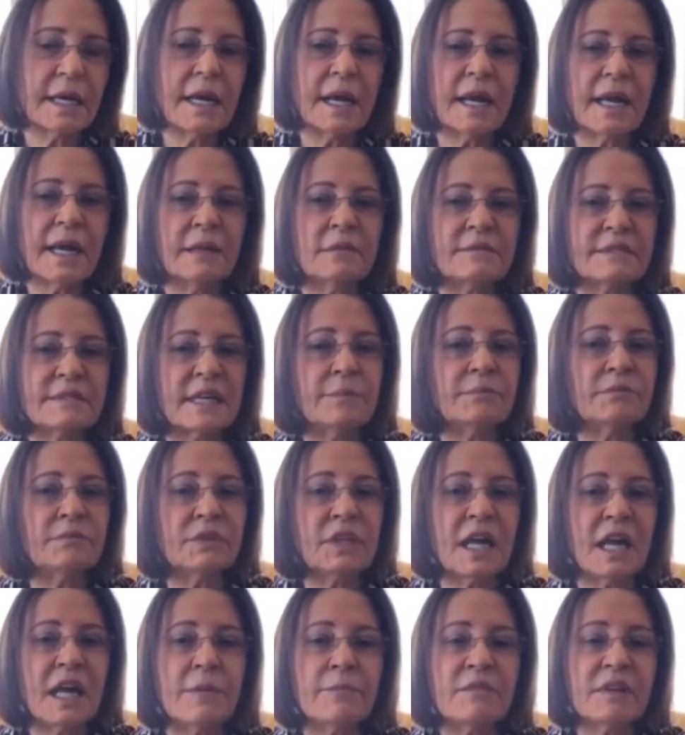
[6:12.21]
And
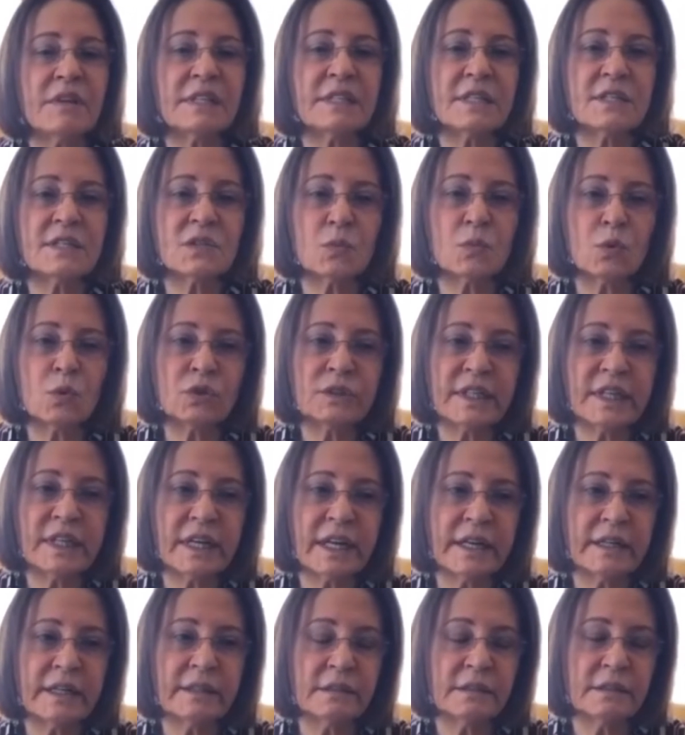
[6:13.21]
sometimes it is
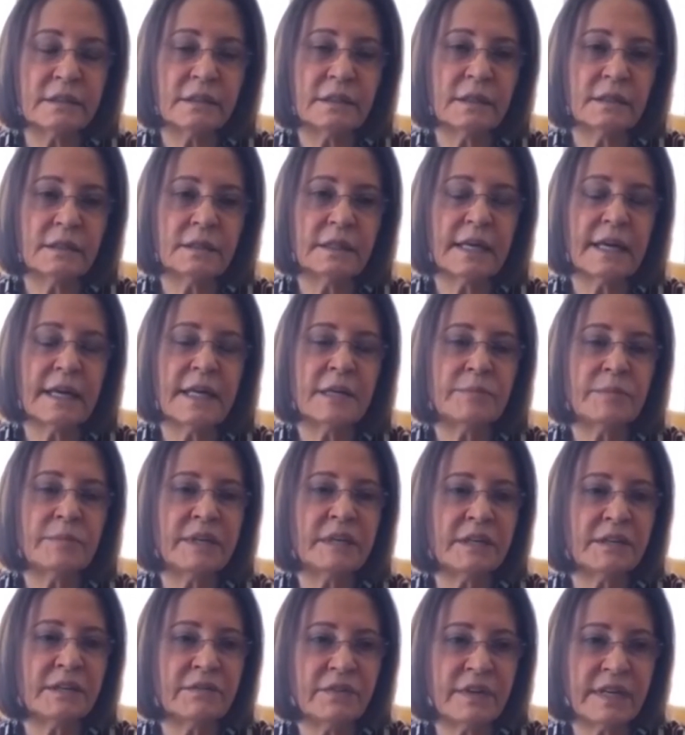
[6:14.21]
moderate, it can
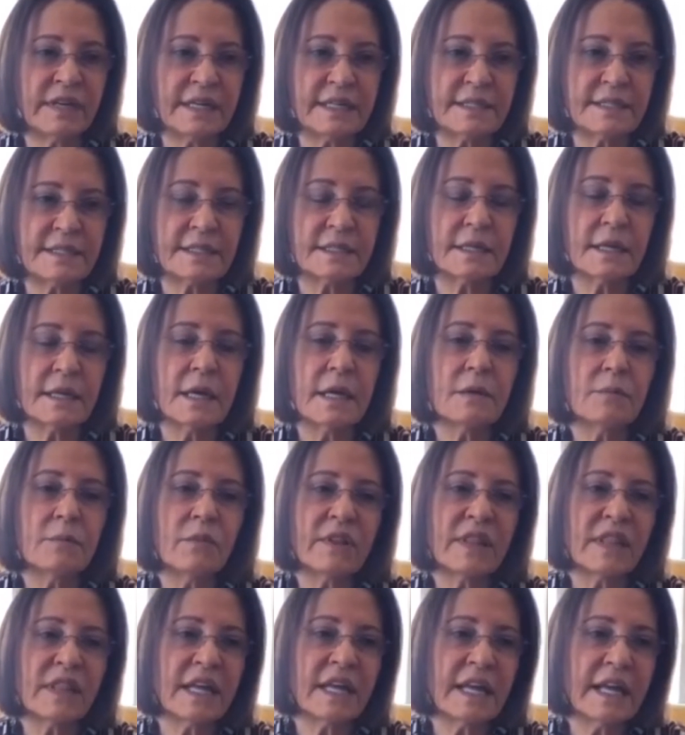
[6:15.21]
be reversed
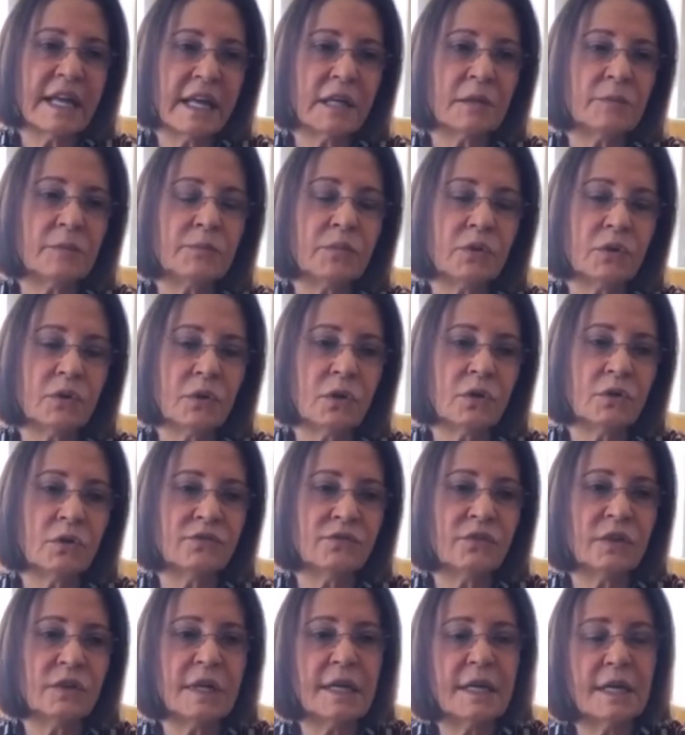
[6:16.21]
with the help
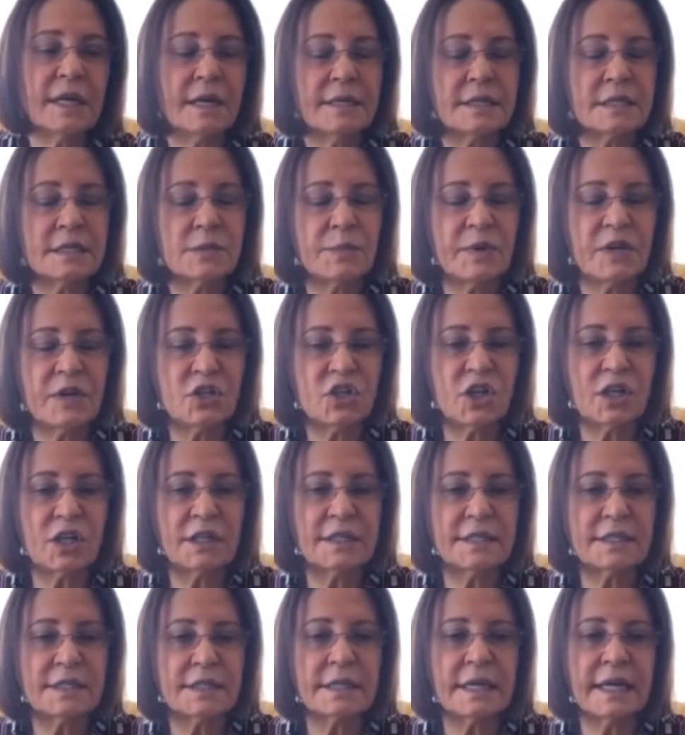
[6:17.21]
of
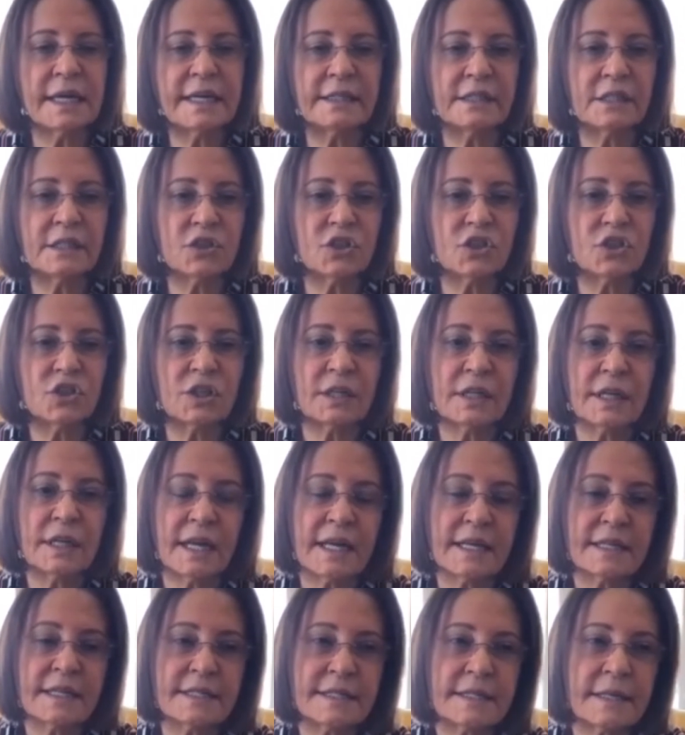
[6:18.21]
specialist dietitian
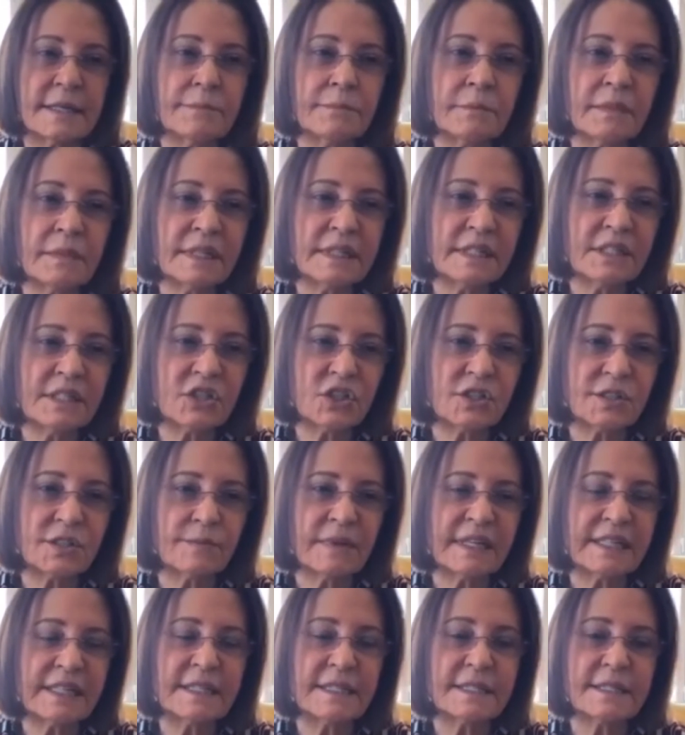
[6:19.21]
and some medis-
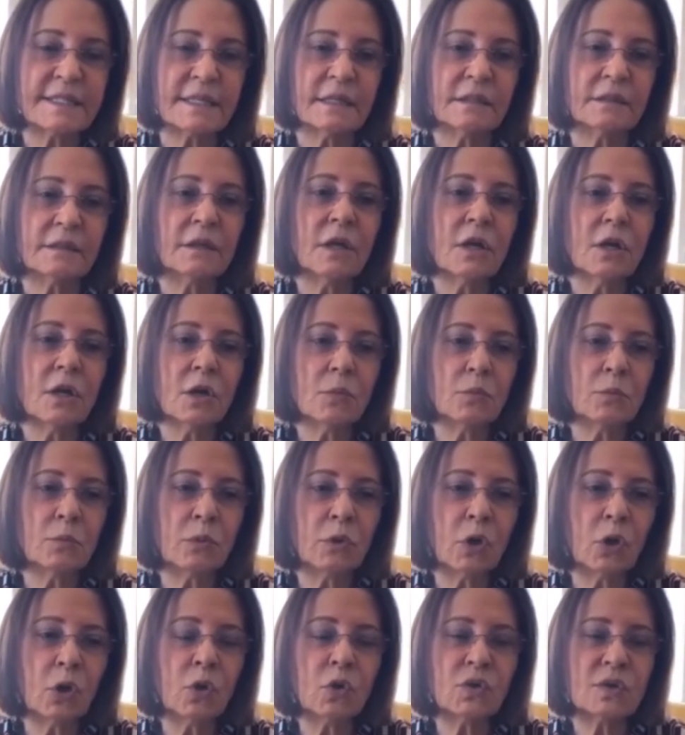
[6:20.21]
medicine
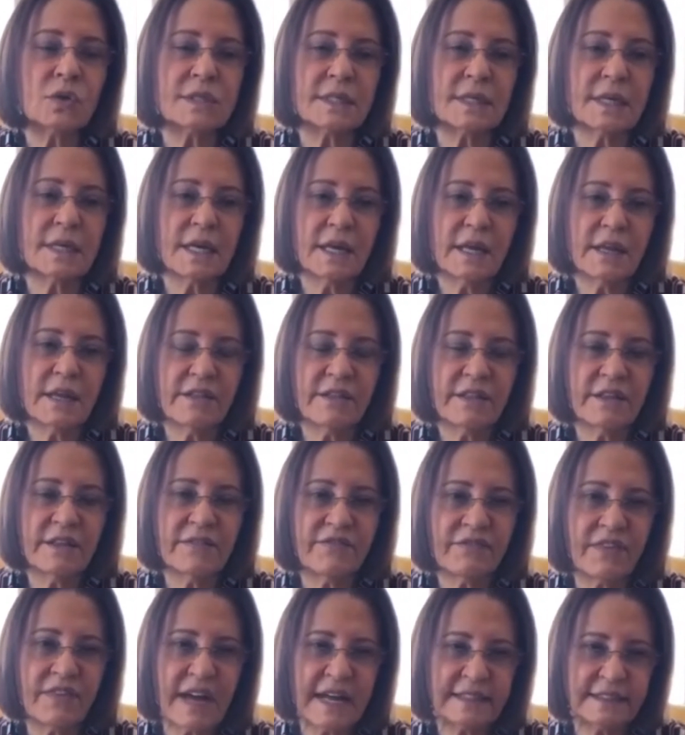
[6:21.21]
blocks the
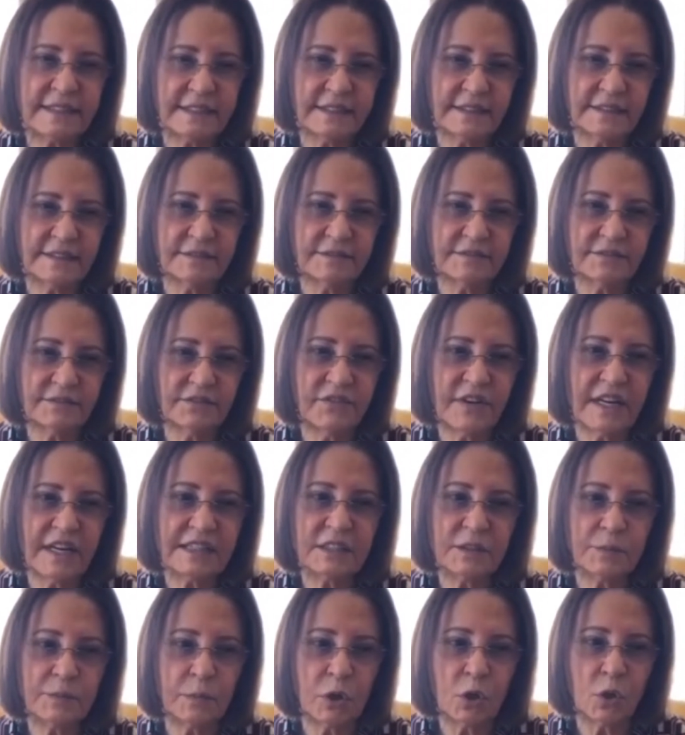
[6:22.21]
fat,
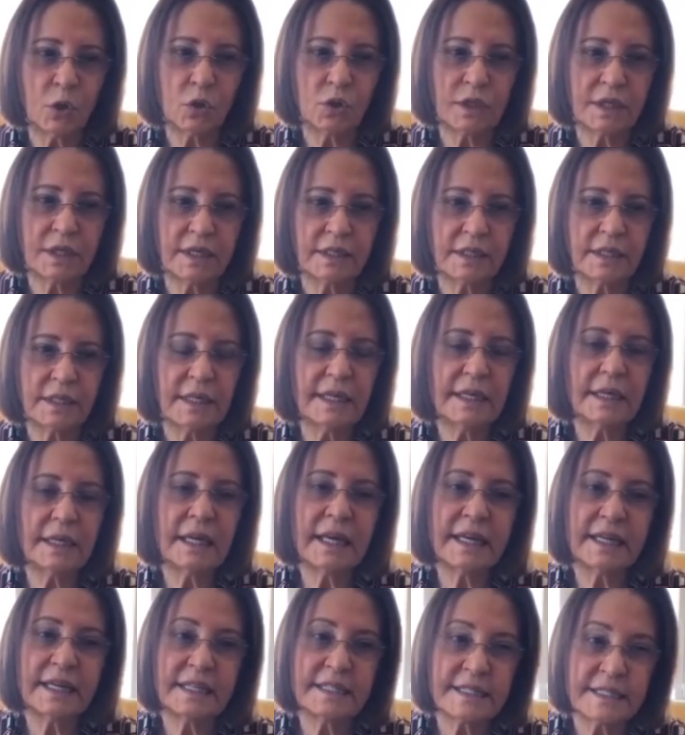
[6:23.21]
fat blocker
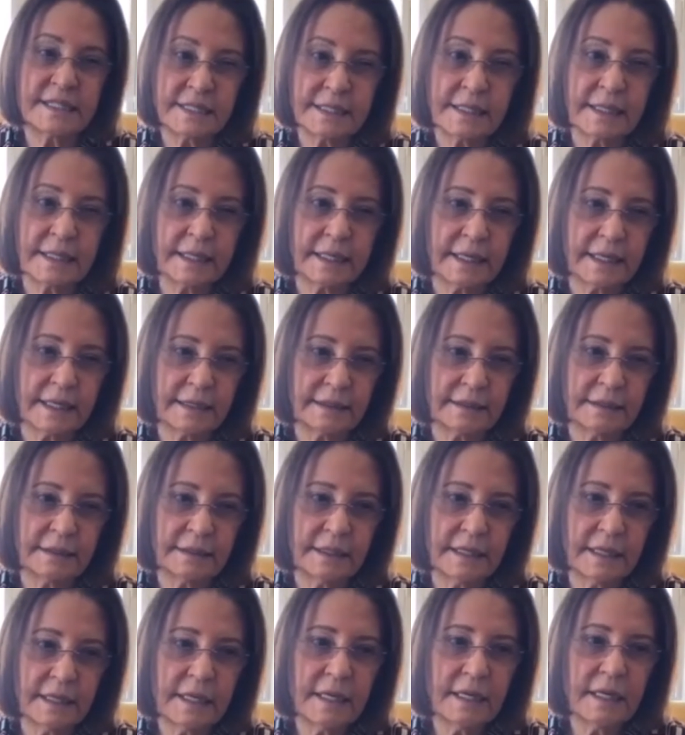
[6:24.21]
like Xenical,
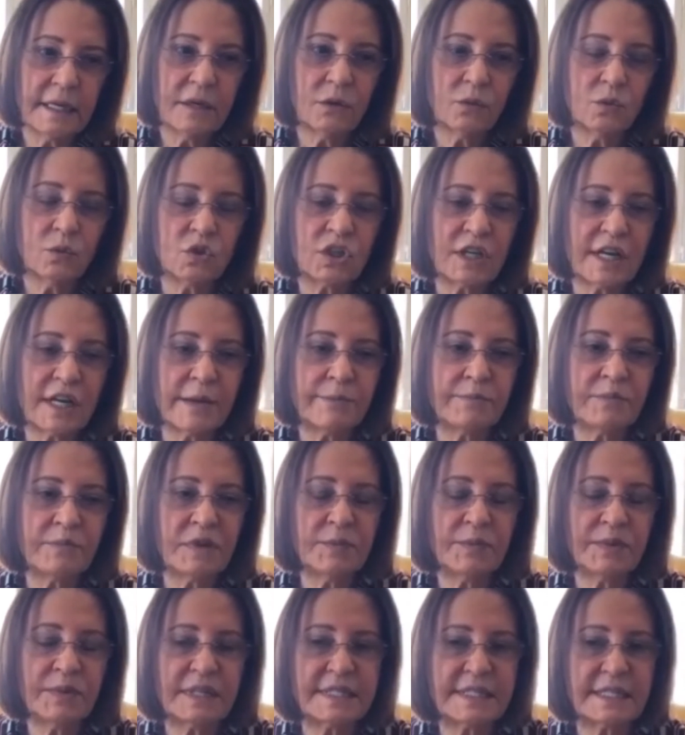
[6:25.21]
which can be
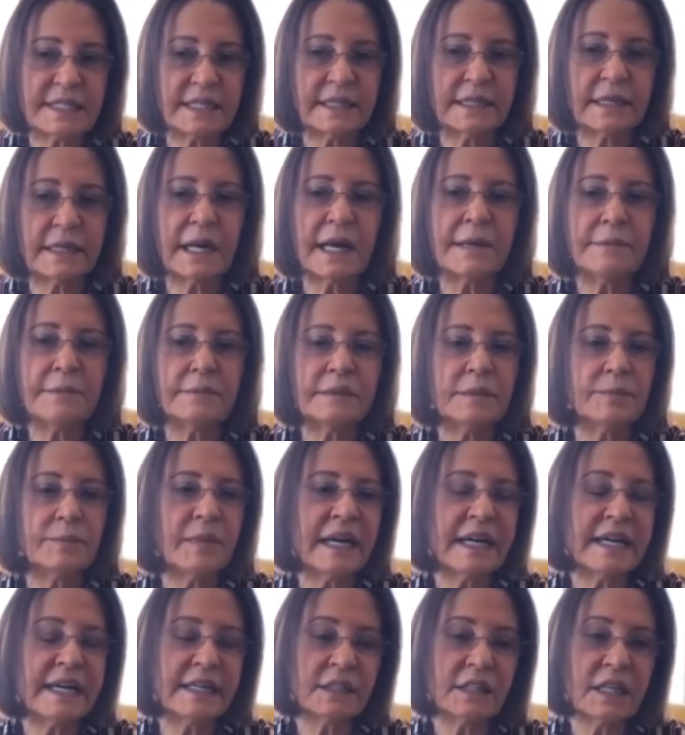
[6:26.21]
prescribed
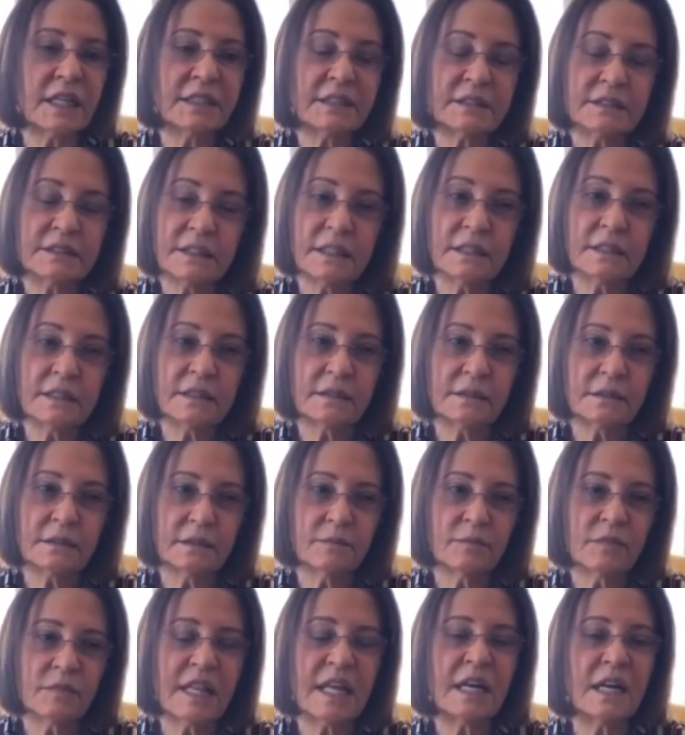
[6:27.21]
by a doctor.
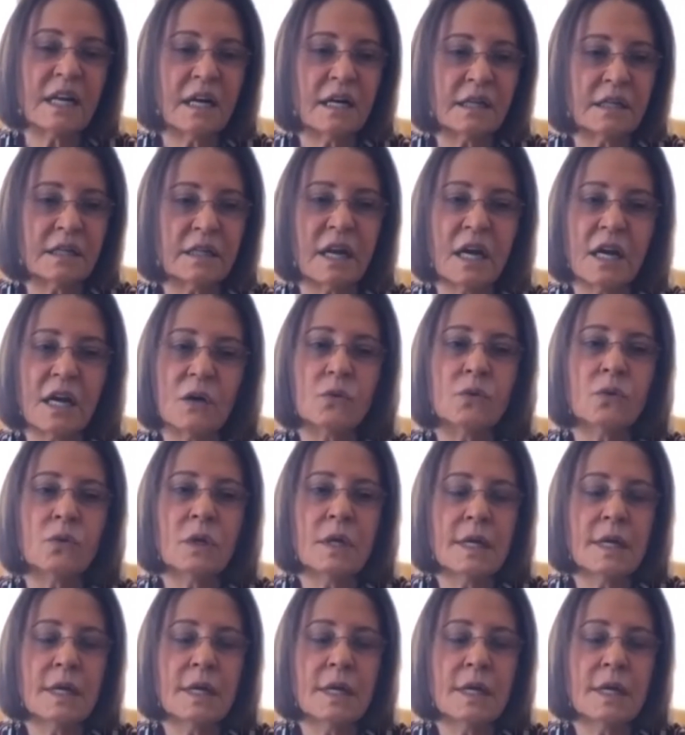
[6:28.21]
There are now